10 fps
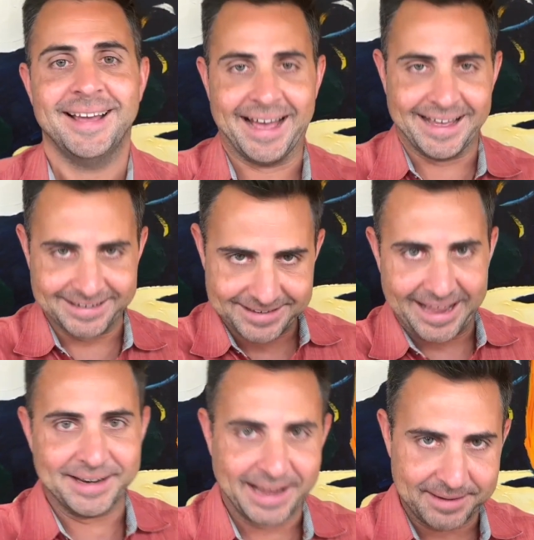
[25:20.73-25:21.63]

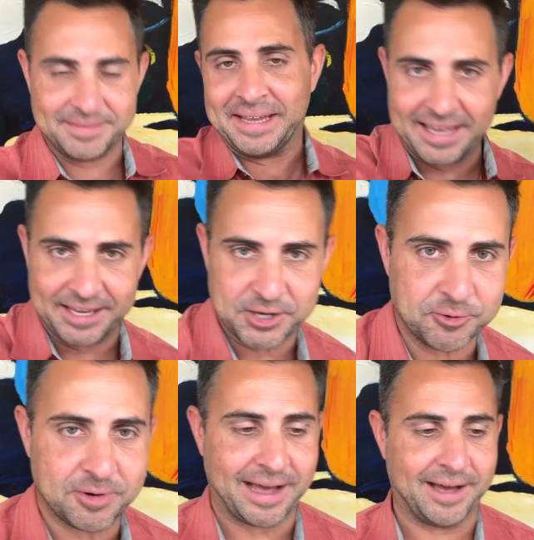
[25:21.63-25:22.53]
at thinking
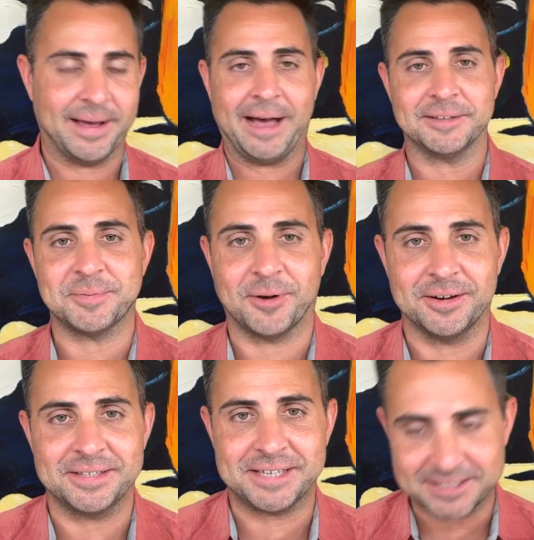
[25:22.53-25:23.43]
you outsmarted
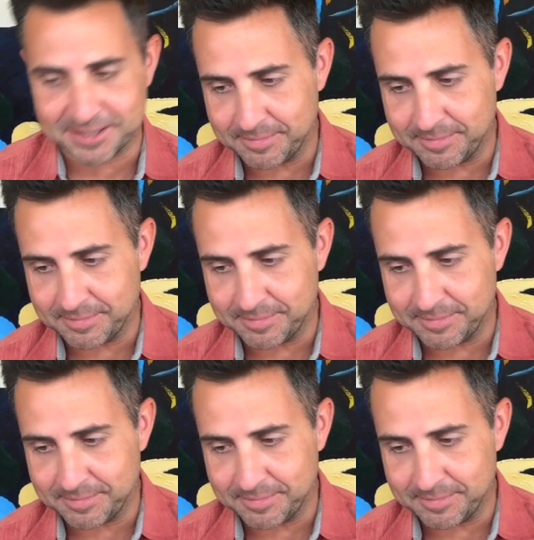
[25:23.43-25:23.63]
the system.